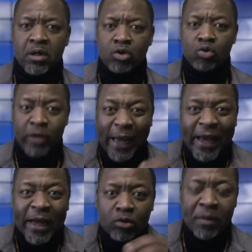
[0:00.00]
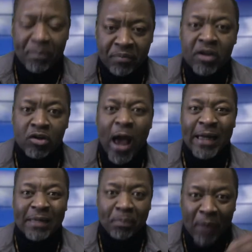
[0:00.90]
to get into
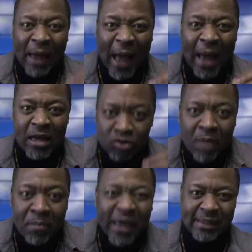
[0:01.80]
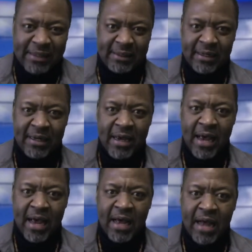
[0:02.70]
the mix
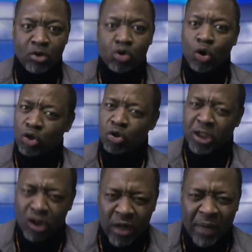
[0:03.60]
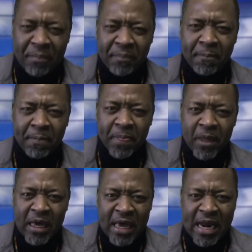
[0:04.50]
to continue to shit on them.
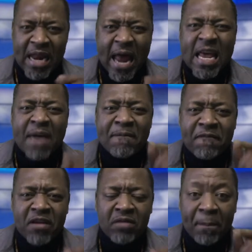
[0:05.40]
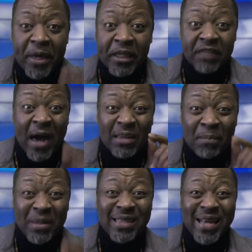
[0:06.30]
Let him feel the pinch. If he has a
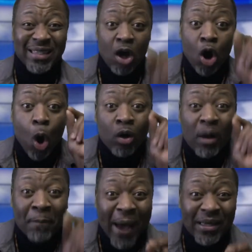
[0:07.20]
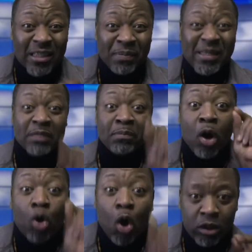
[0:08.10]
business, undermine his business,
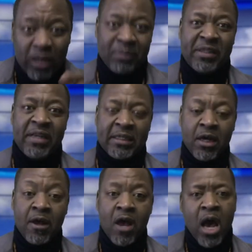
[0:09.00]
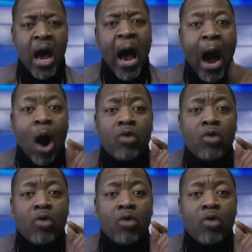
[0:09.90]
boycott his business. I'll